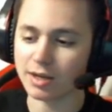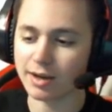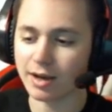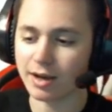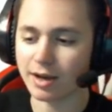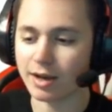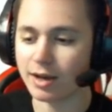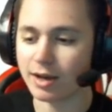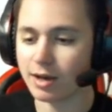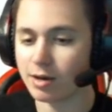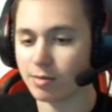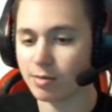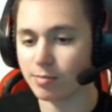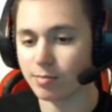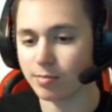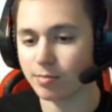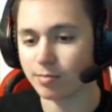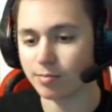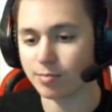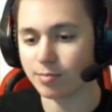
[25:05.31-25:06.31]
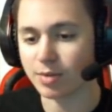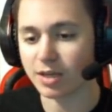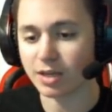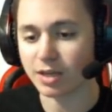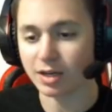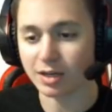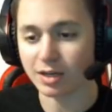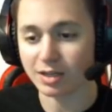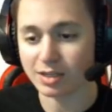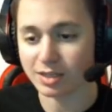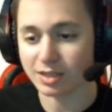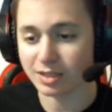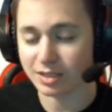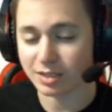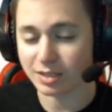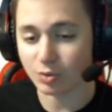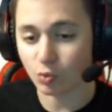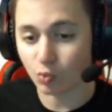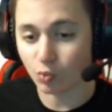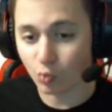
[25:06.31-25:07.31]
um,
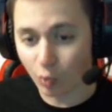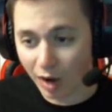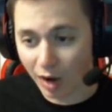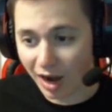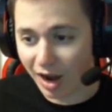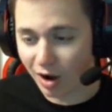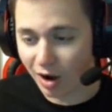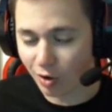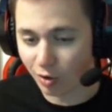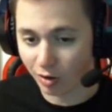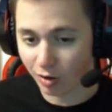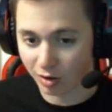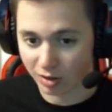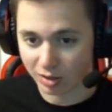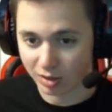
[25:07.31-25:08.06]
because wow,